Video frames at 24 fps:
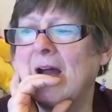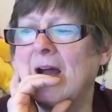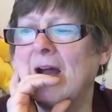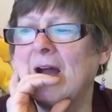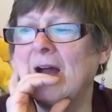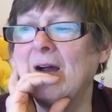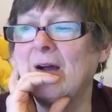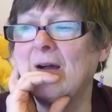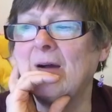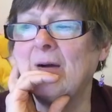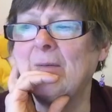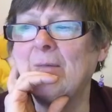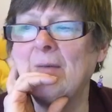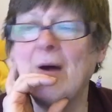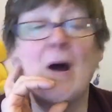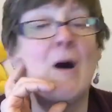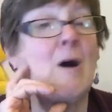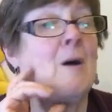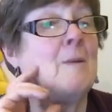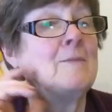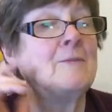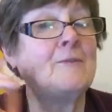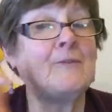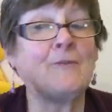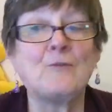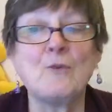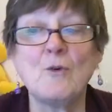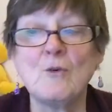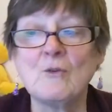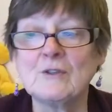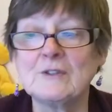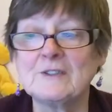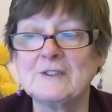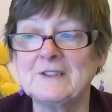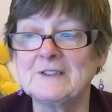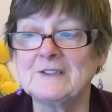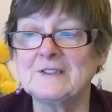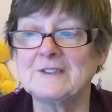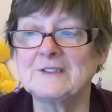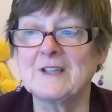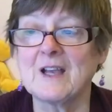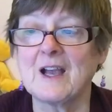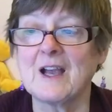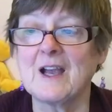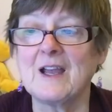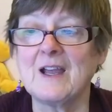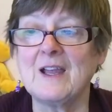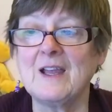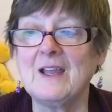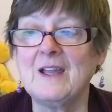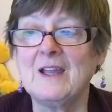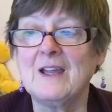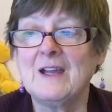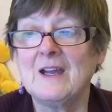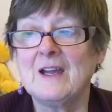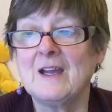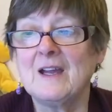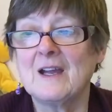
Armed Forces Day.